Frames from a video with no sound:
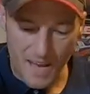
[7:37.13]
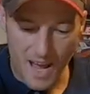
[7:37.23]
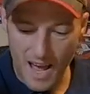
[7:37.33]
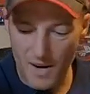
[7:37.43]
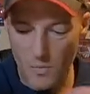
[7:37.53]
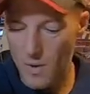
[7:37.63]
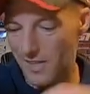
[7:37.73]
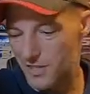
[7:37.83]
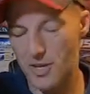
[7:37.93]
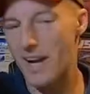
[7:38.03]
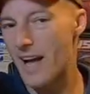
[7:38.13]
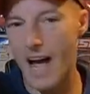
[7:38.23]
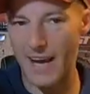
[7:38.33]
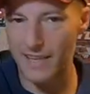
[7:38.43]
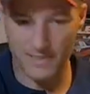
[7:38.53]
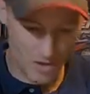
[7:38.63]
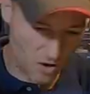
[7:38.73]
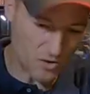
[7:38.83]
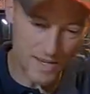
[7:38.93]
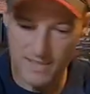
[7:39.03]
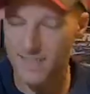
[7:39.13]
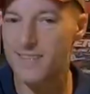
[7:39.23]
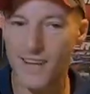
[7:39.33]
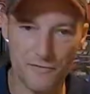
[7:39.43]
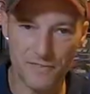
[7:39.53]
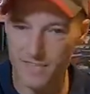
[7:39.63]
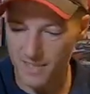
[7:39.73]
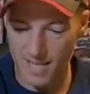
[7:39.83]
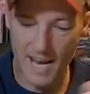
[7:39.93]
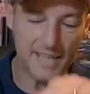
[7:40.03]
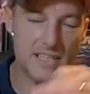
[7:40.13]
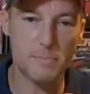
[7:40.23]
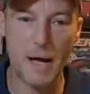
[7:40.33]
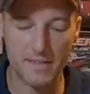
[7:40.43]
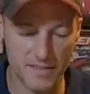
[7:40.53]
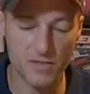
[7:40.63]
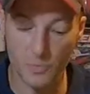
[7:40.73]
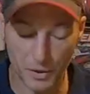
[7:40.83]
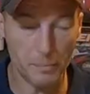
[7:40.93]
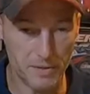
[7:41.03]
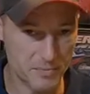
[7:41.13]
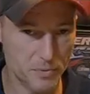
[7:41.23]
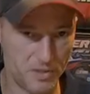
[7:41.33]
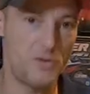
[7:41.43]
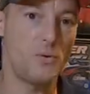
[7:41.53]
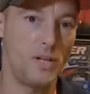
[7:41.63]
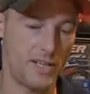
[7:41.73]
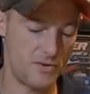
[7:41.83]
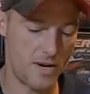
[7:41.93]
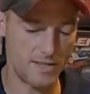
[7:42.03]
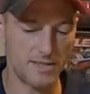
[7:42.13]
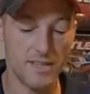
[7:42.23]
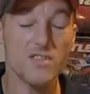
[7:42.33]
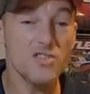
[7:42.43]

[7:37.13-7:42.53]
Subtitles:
I don't want to try to hide all crazy stuff in a tiny spot in this because we're going to put some really cool electronics in this.